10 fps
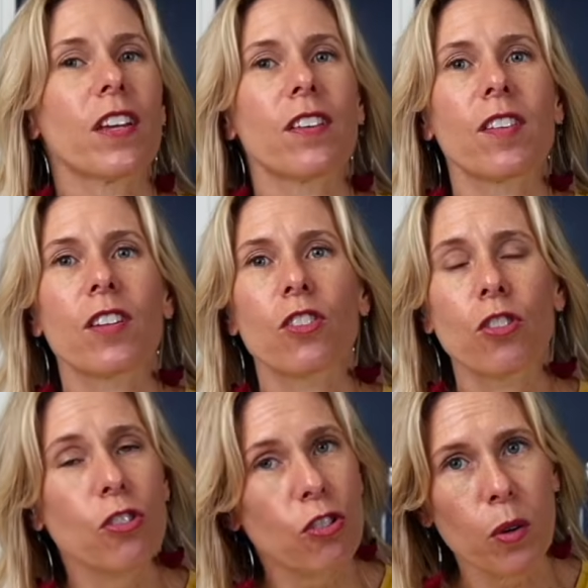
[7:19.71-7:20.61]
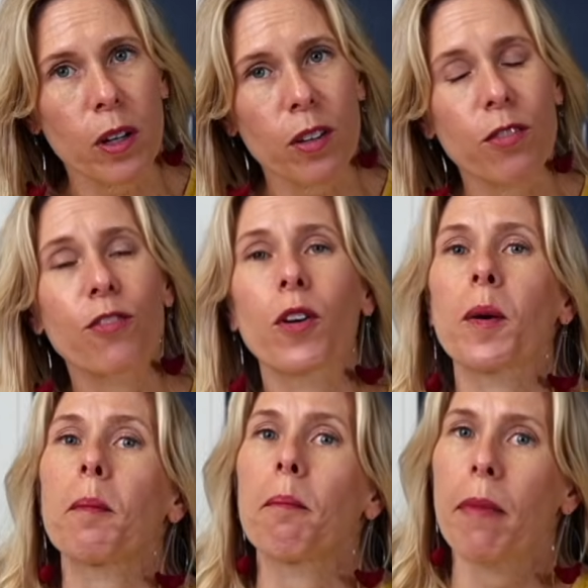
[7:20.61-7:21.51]
is too short
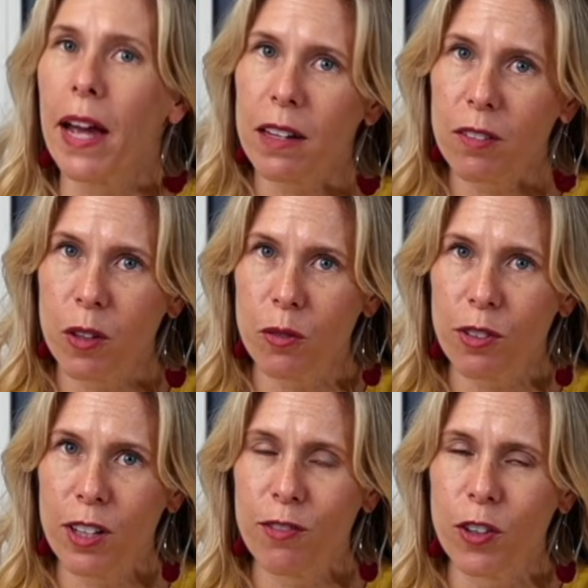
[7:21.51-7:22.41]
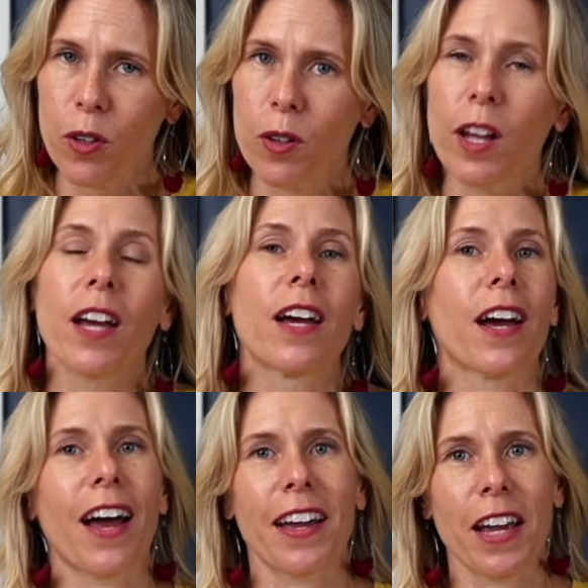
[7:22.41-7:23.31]
for bad gluten-free food.
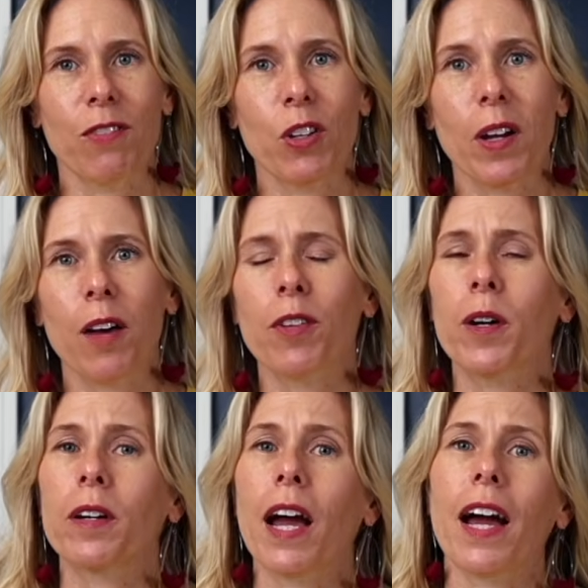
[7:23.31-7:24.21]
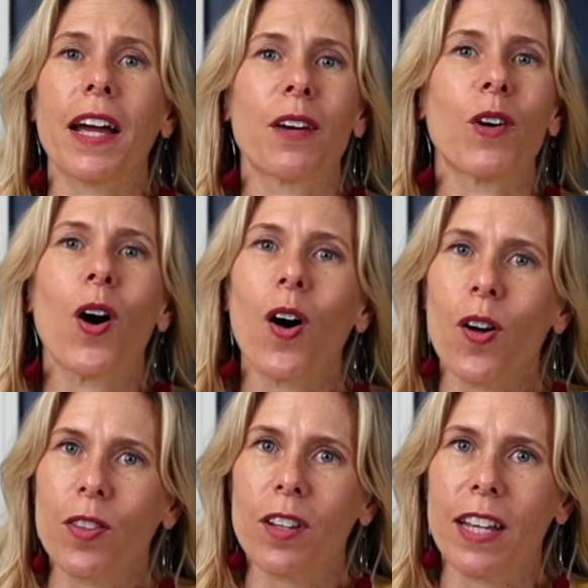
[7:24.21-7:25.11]
I have you covered. I have
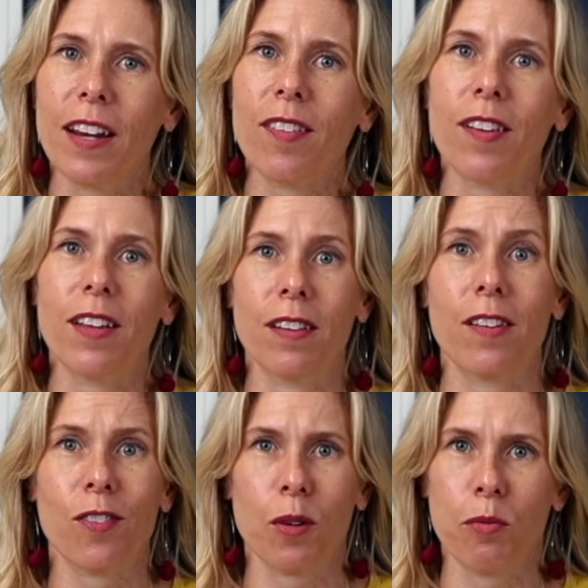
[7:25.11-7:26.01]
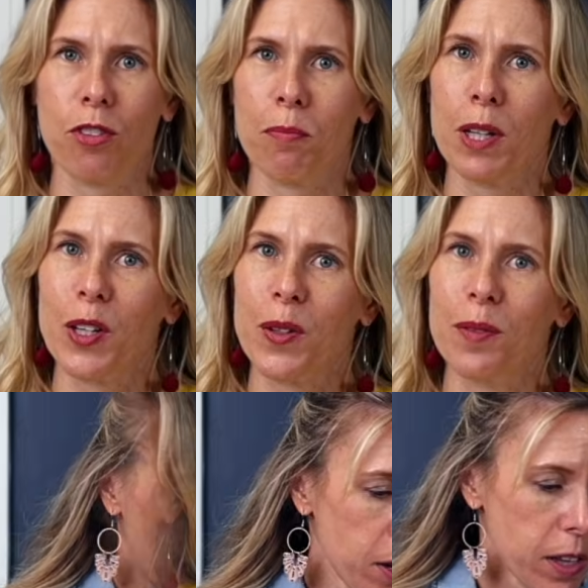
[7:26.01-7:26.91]
all the links in the description below.
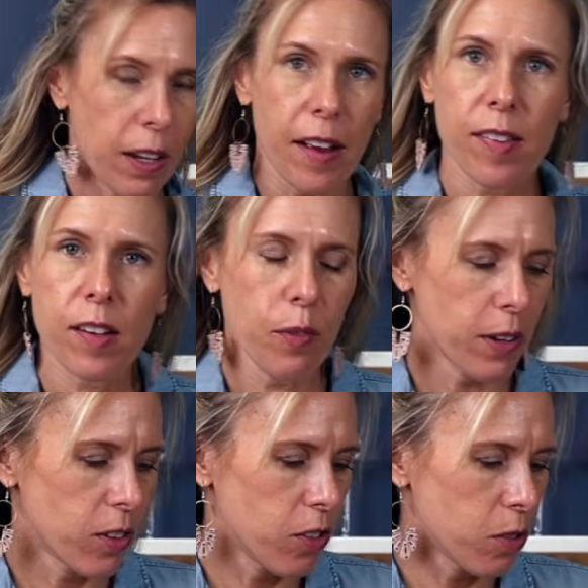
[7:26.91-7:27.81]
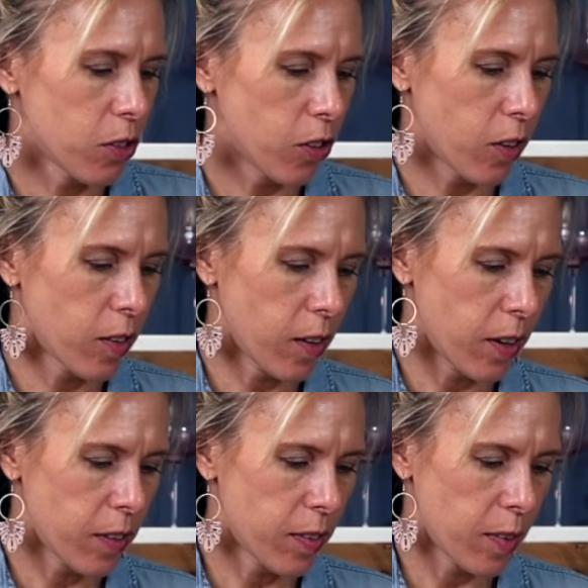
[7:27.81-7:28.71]
All right, the last thing we have to do is just
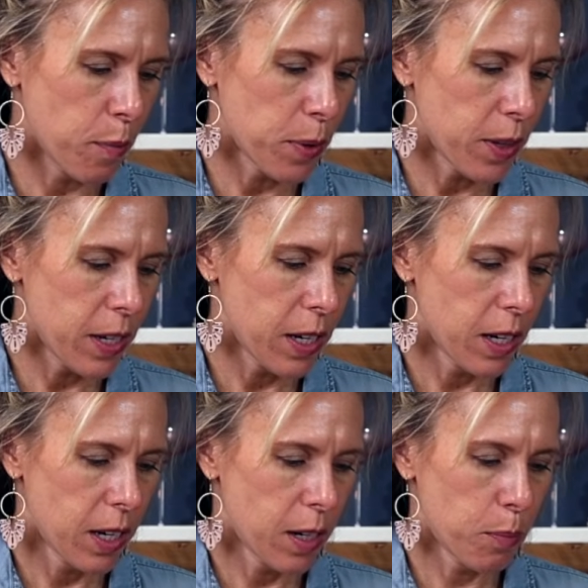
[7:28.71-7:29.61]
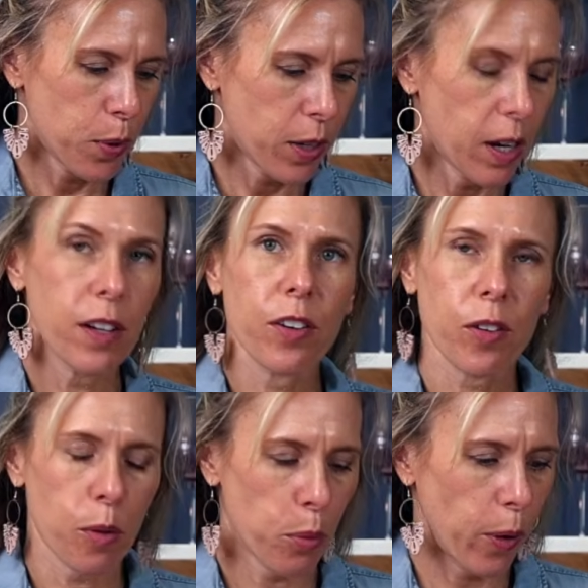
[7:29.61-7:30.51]
assemble it and put it
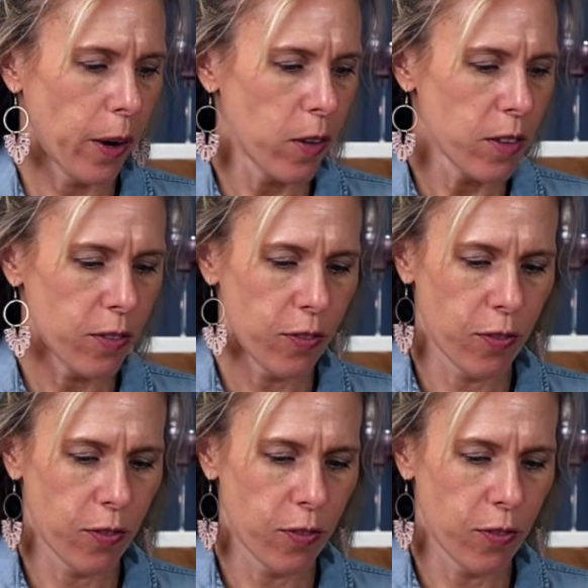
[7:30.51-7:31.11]
under the broil